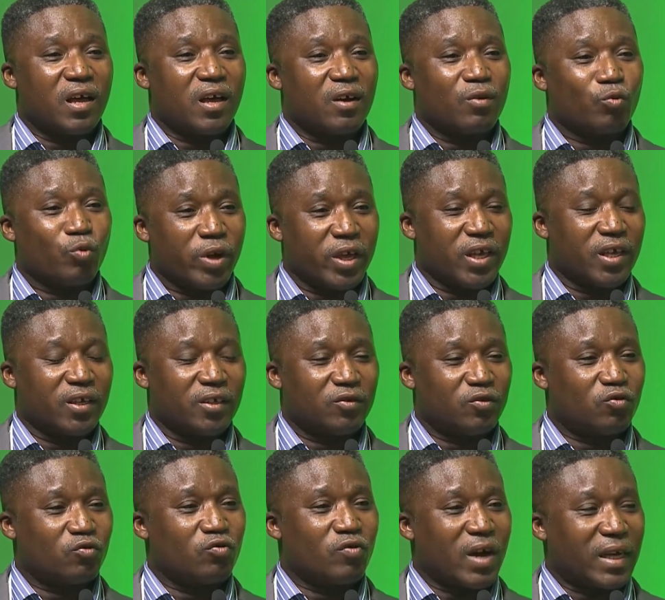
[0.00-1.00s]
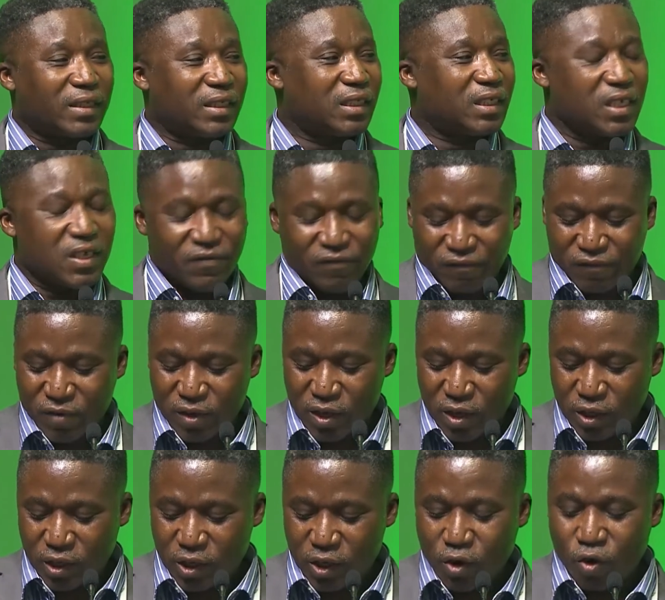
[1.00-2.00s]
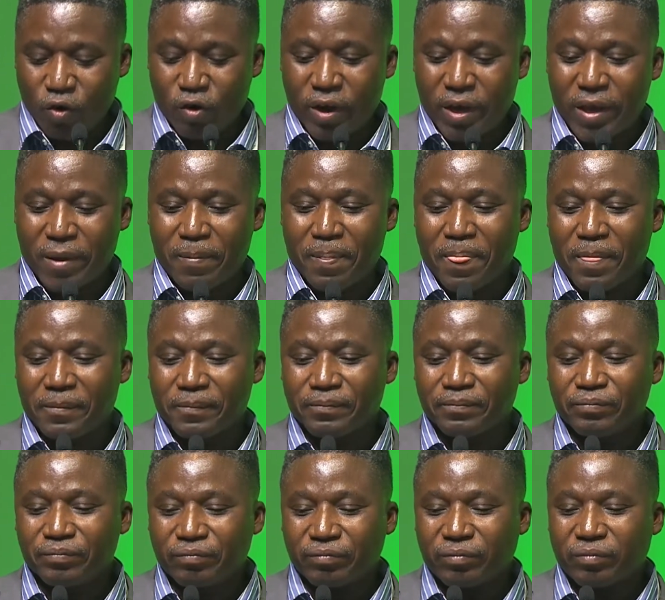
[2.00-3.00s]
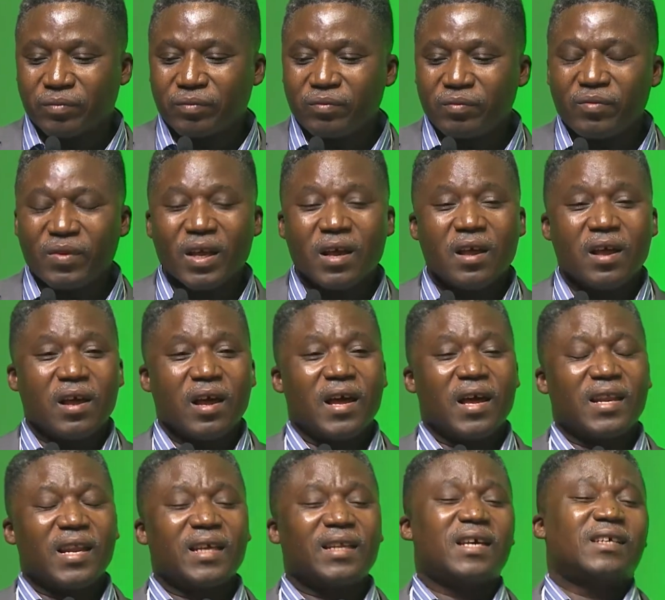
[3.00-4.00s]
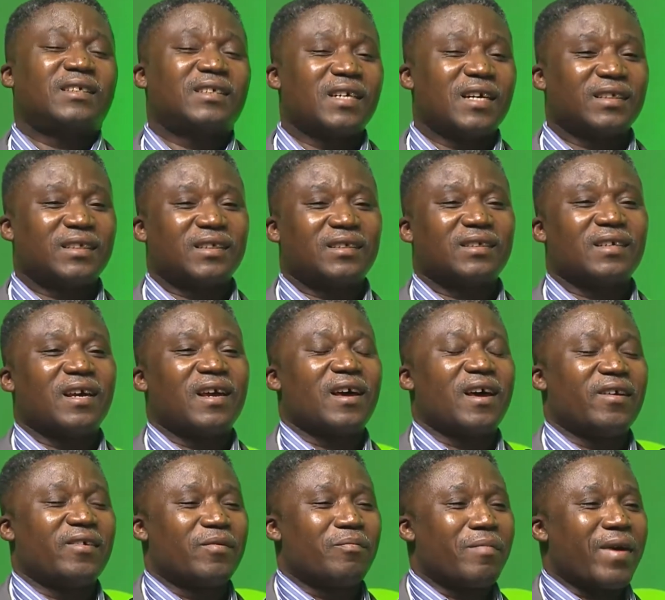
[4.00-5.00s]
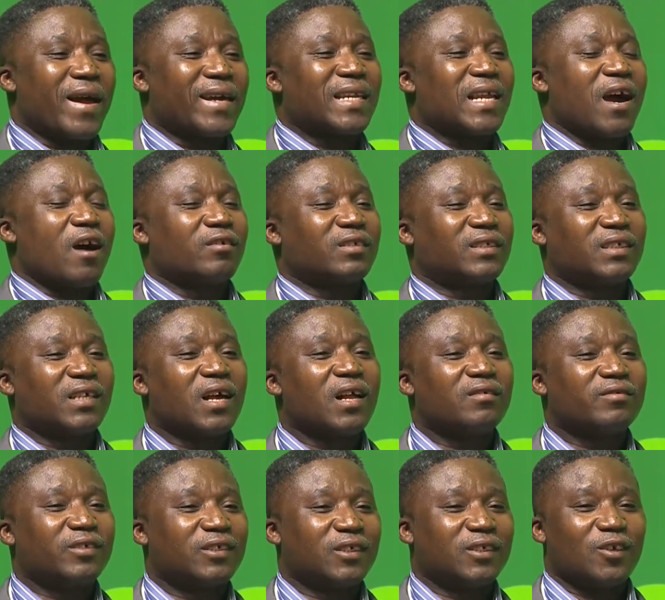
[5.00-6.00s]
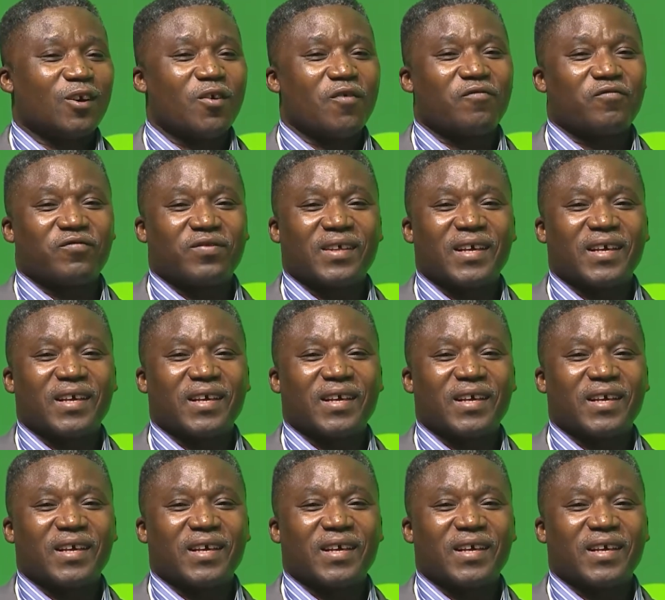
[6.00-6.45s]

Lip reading: way to achieve your aim. Let us just remind ourselves of